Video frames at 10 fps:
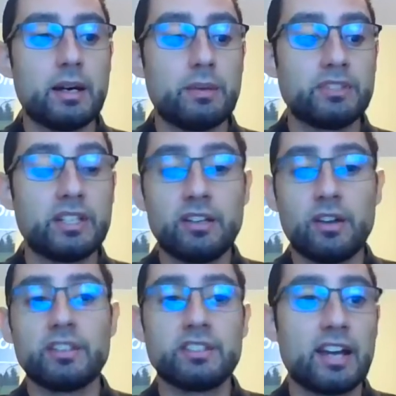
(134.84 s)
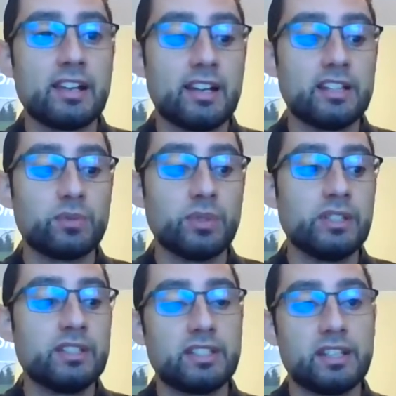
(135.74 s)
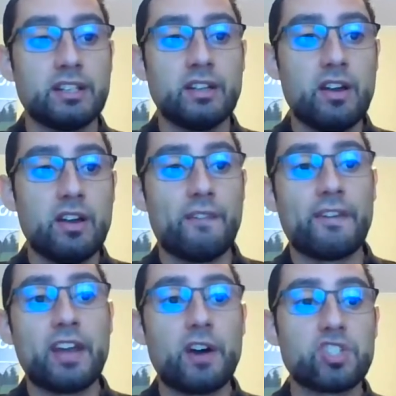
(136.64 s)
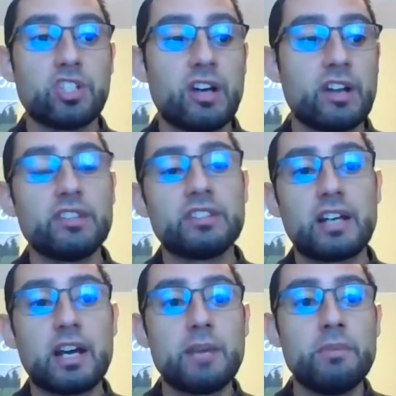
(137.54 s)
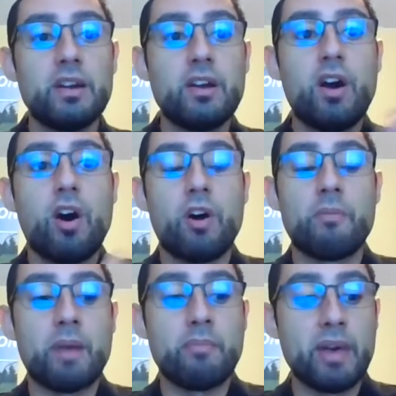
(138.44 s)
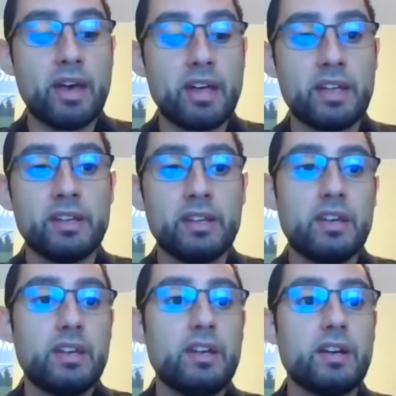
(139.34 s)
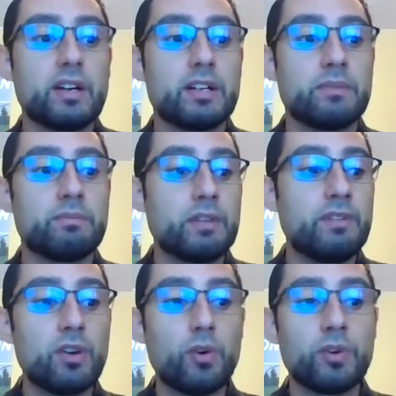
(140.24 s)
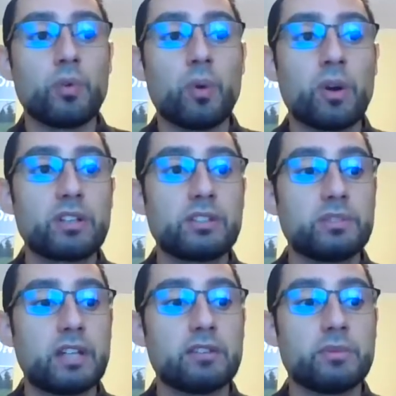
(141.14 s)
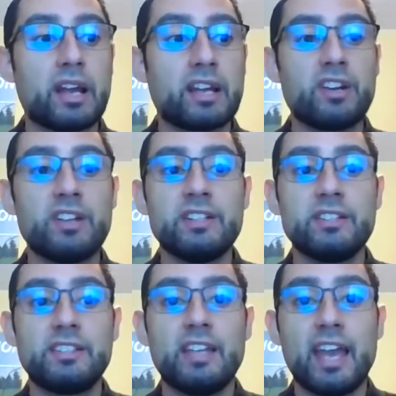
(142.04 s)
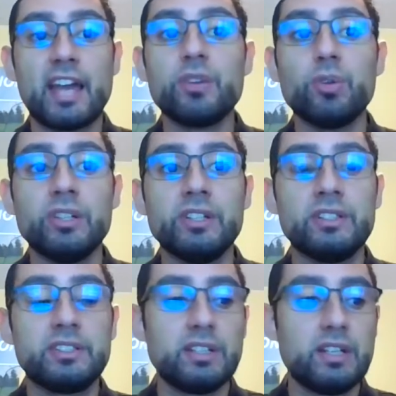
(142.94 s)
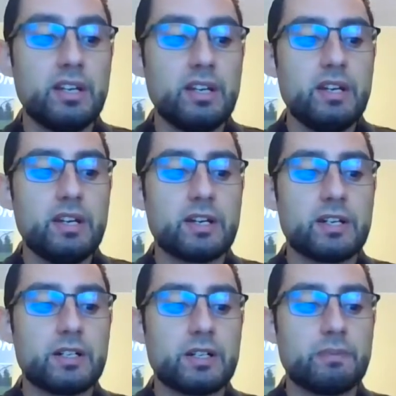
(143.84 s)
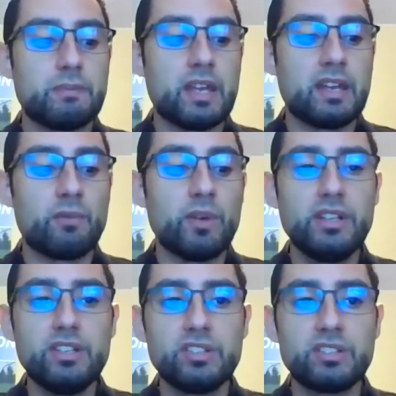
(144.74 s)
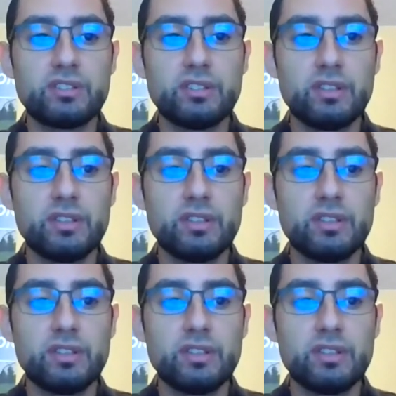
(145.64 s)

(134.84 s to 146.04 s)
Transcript: sitting on the sidelines, really sitting on the couch a lot of the time, on my bed, even going to work sometimes, but I couldn't handle it, and really just